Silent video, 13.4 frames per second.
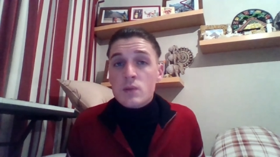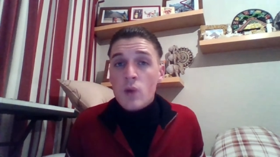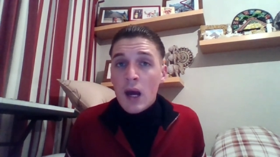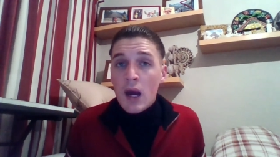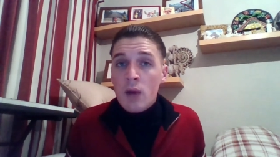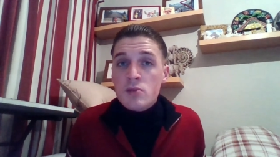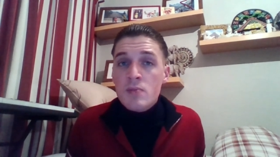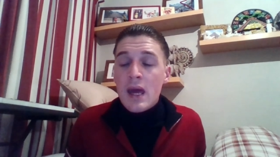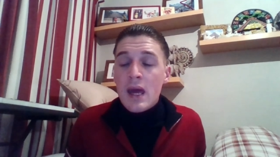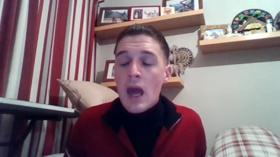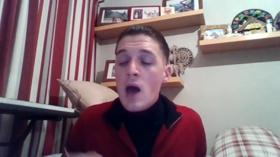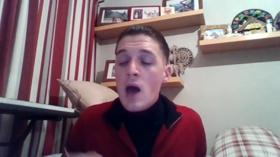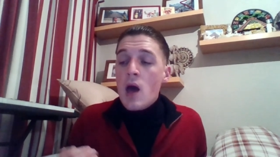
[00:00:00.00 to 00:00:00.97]
helped
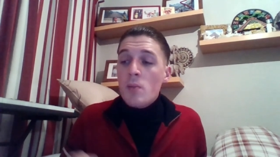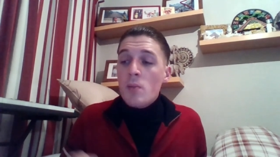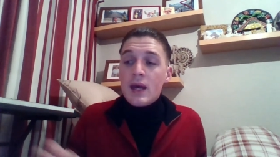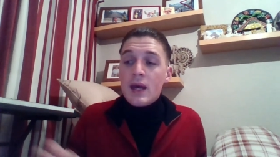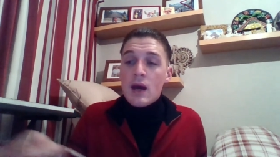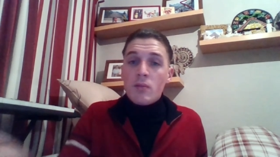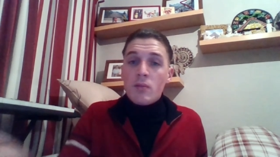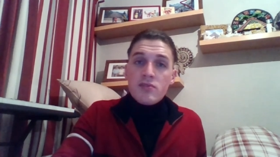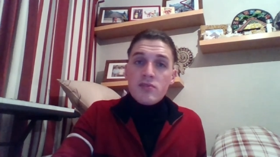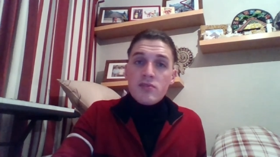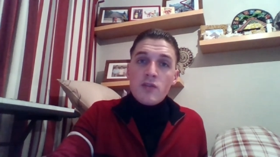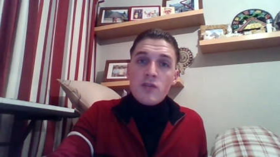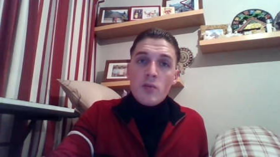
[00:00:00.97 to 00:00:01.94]
me pick out my
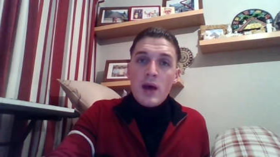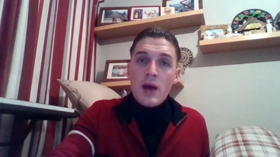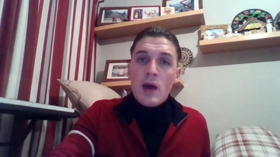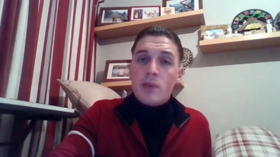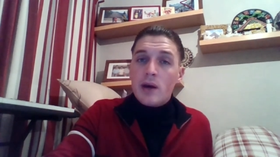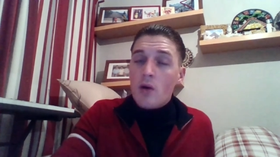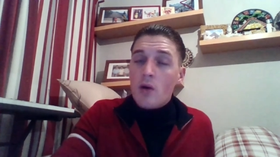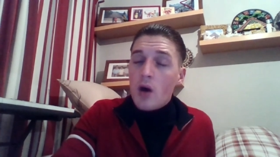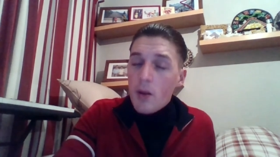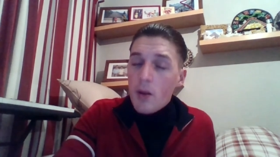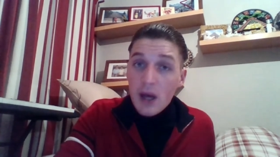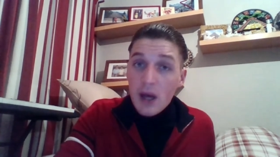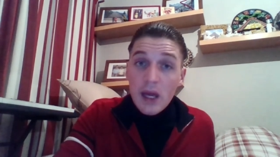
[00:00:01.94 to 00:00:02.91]
favourite pair by
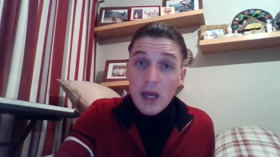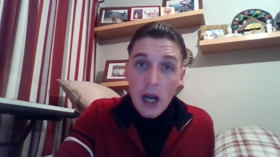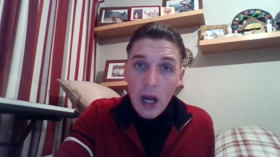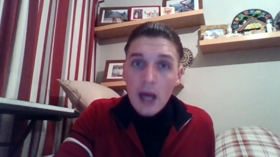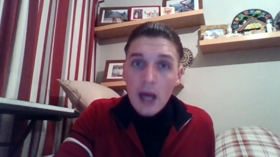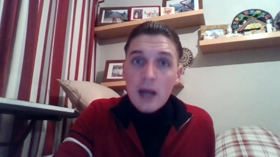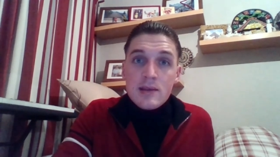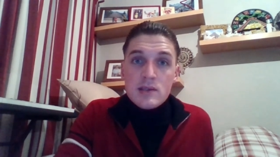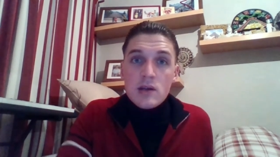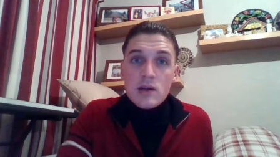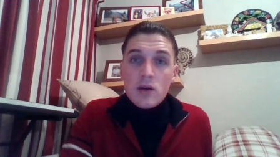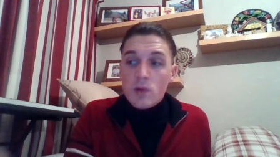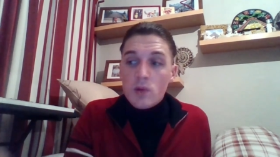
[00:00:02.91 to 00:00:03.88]
by Lyle and
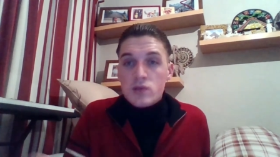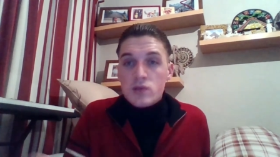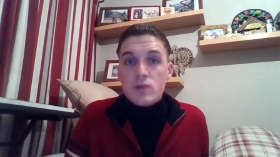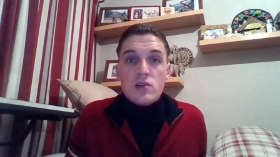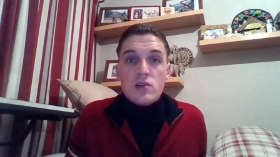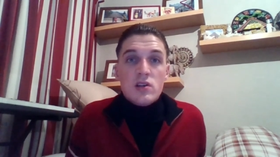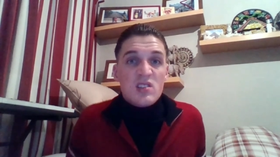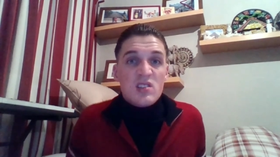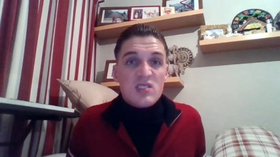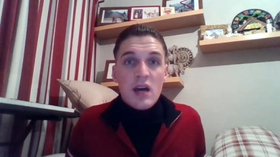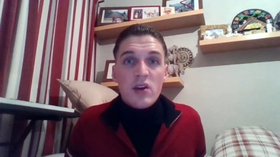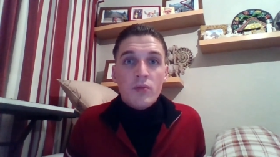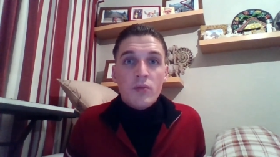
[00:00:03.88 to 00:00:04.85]
Scott, the ones which I just
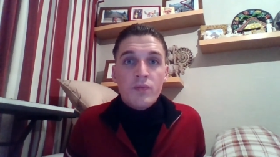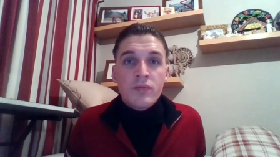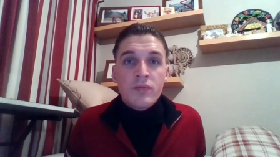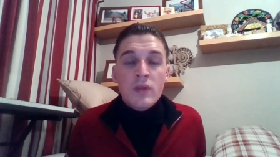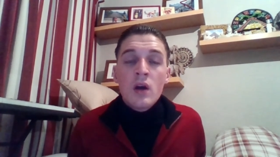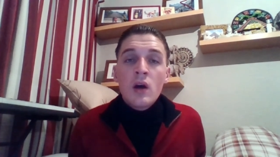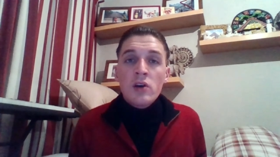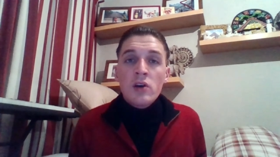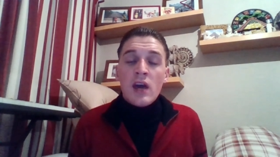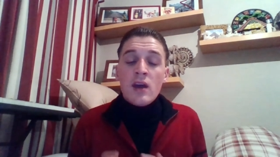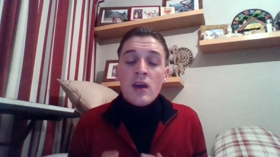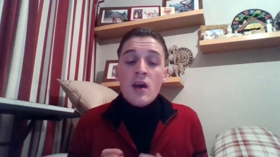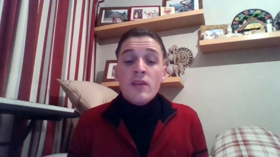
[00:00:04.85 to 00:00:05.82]
had on.
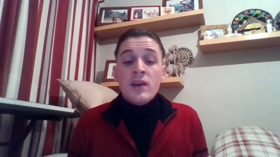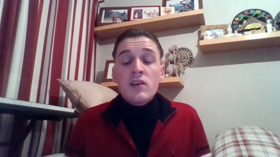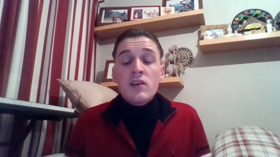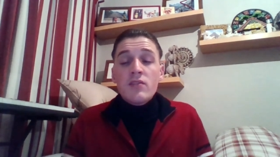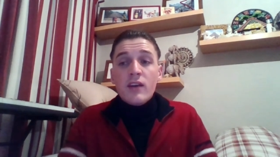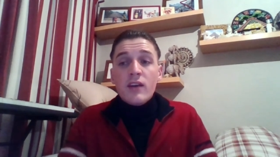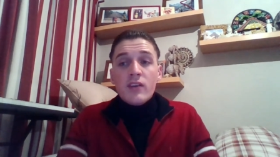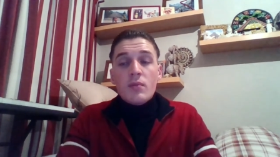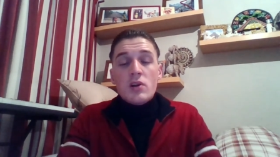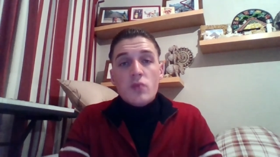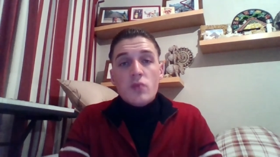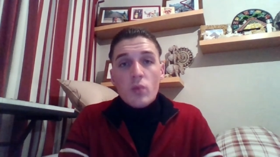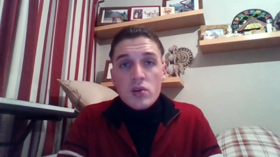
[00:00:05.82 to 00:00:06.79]
Okay, thank you very, very
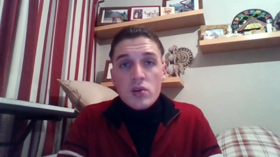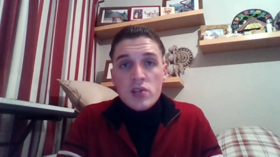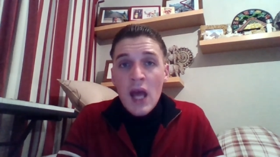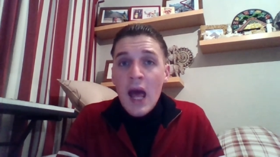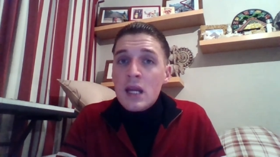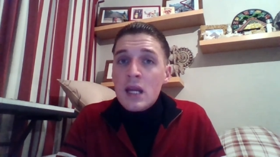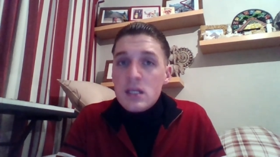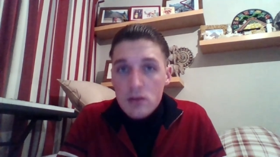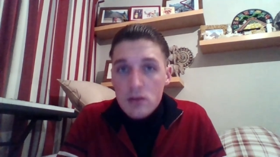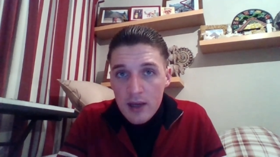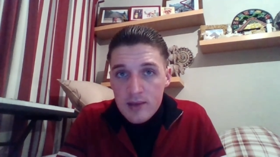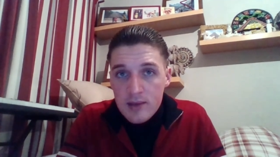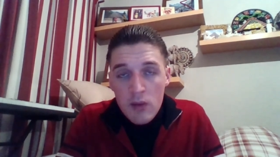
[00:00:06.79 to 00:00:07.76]
much for watching, and until
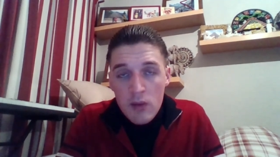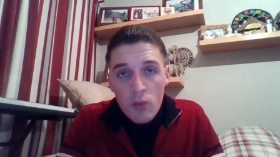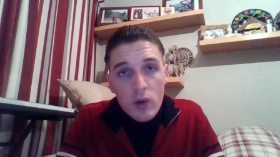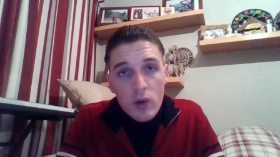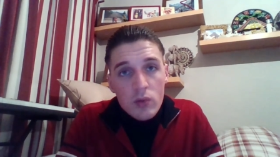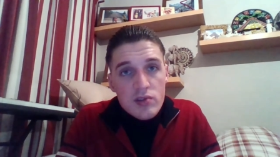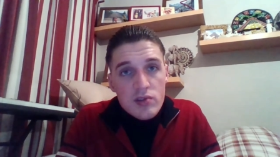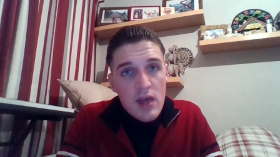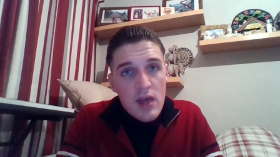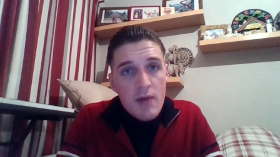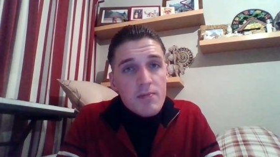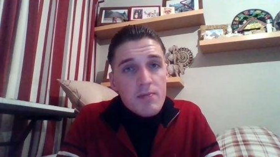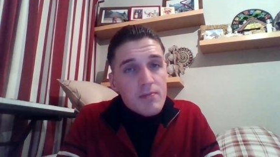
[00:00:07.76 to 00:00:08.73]
next time, we will see you
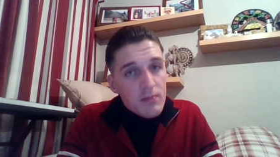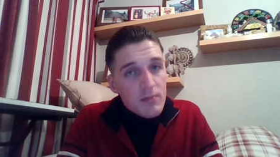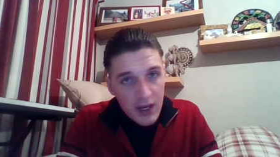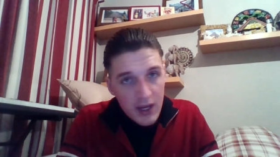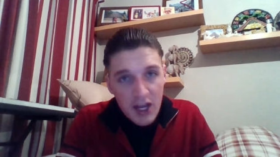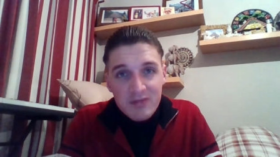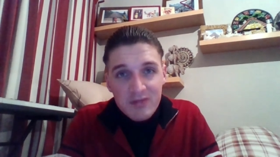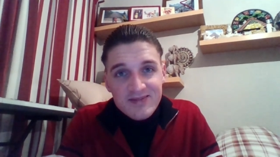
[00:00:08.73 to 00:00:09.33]
then. Bye now.